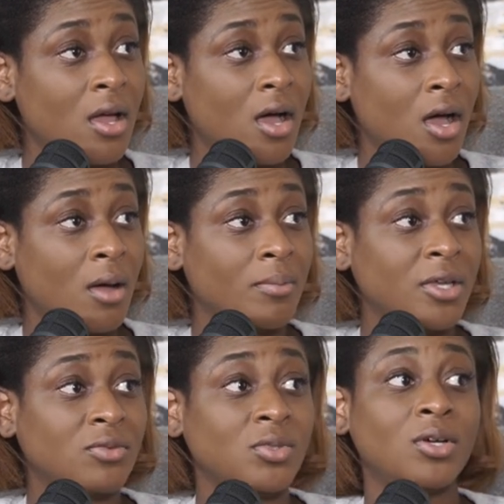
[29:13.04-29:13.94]
um,
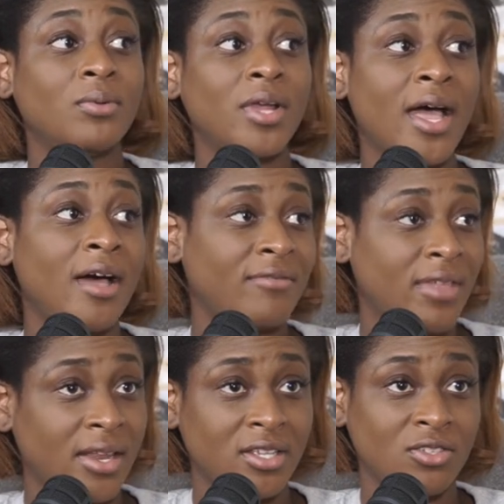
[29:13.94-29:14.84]
because we don't have
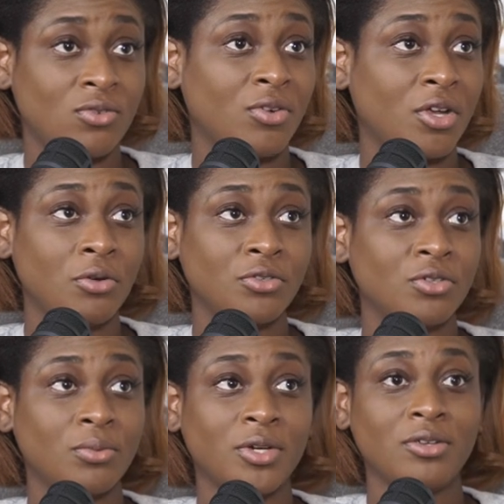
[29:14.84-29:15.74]
that historic
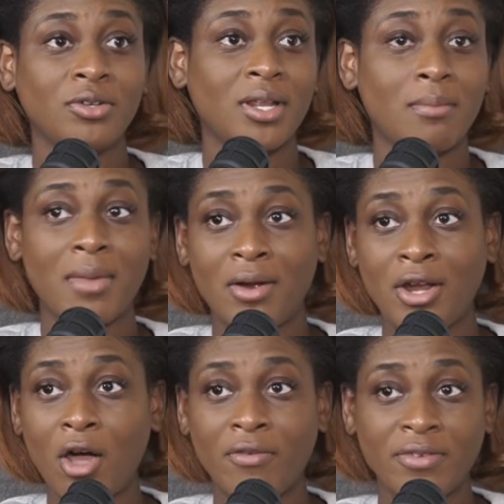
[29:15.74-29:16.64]
culture where you're getting married
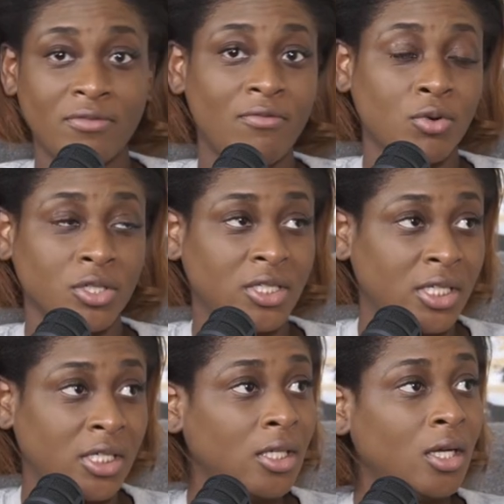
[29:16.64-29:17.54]
off at
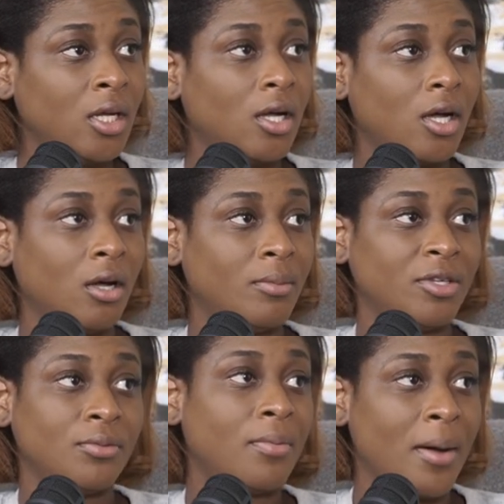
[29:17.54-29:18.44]
14 um, and
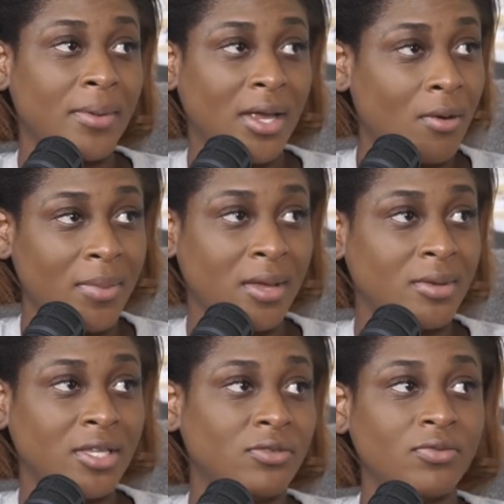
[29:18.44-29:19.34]
you're popping out
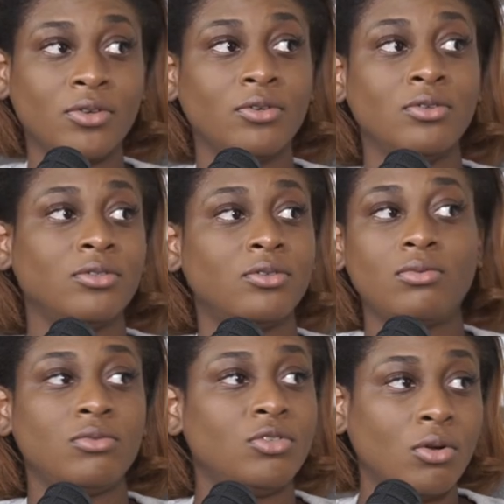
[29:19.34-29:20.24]
babies for
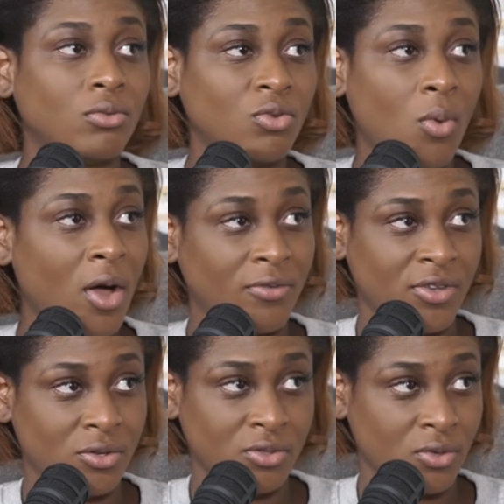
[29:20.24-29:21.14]
you know 12
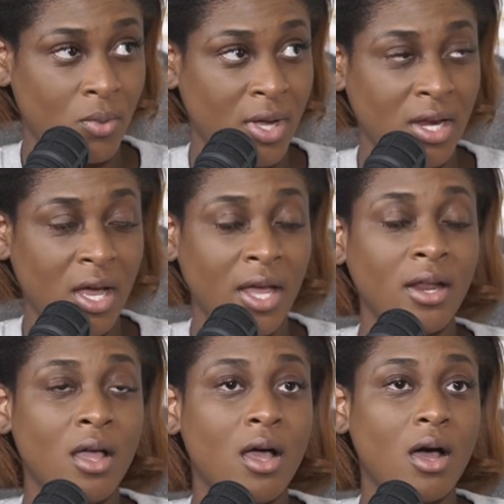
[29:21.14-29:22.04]
years or whatnot.
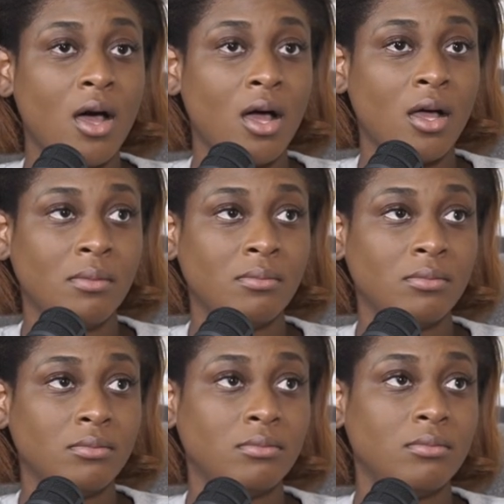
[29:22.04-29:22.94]
Um,
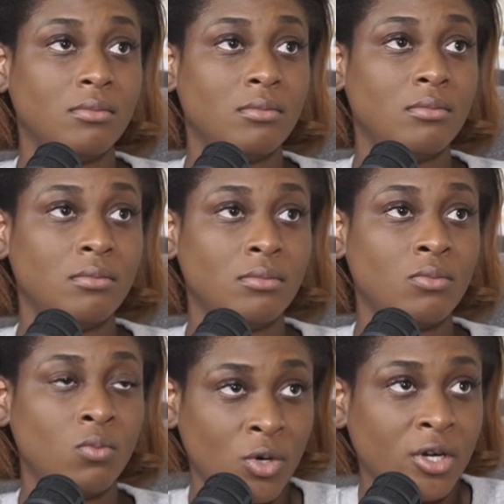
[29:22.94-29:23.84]

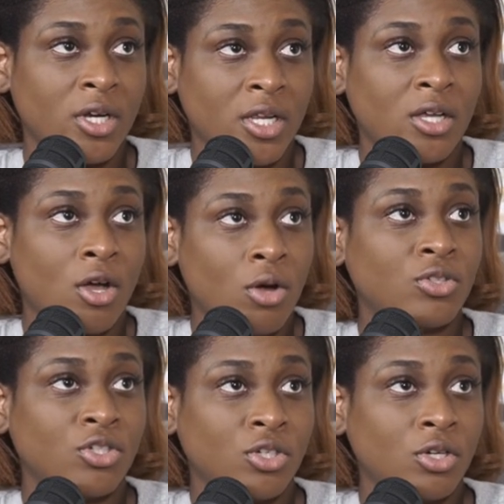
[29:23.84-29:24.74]
we're in a
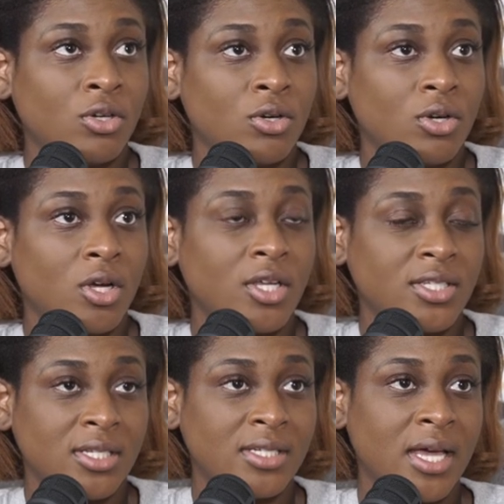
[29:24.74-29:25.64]
culture, a
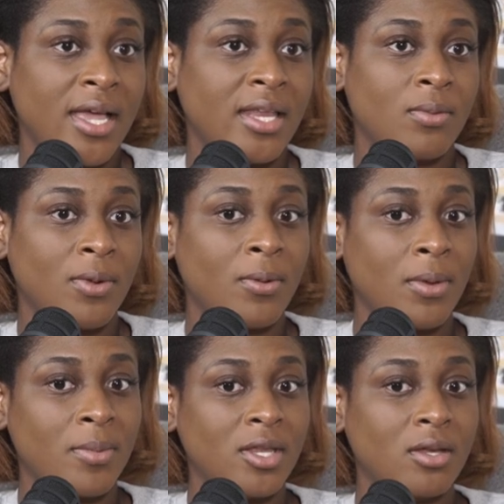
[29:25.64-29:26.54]
society where
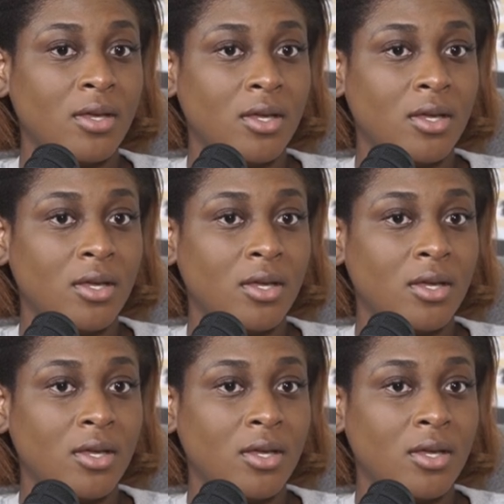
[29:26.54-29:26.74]
women